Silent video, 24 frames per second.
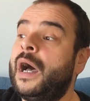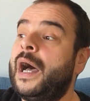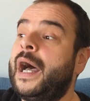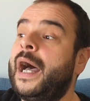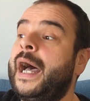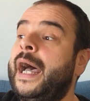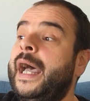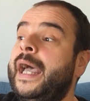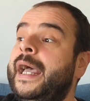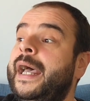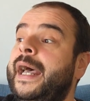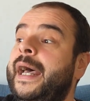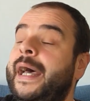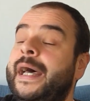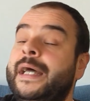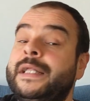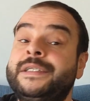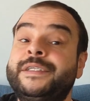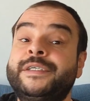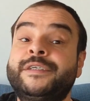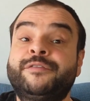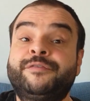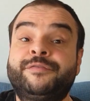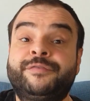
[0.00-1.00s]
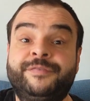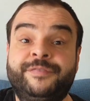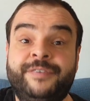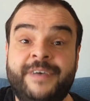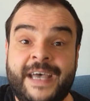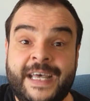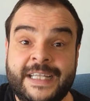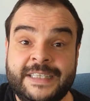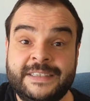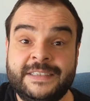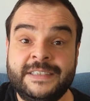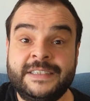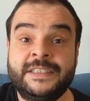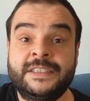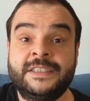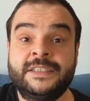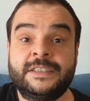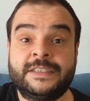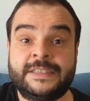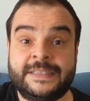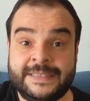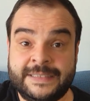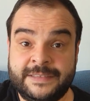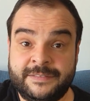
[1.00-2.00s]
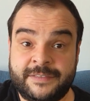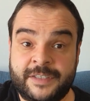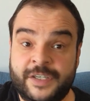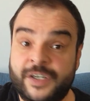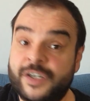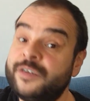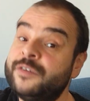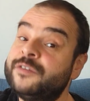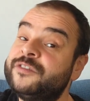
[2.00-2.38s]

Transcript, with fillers: I had fatty liver,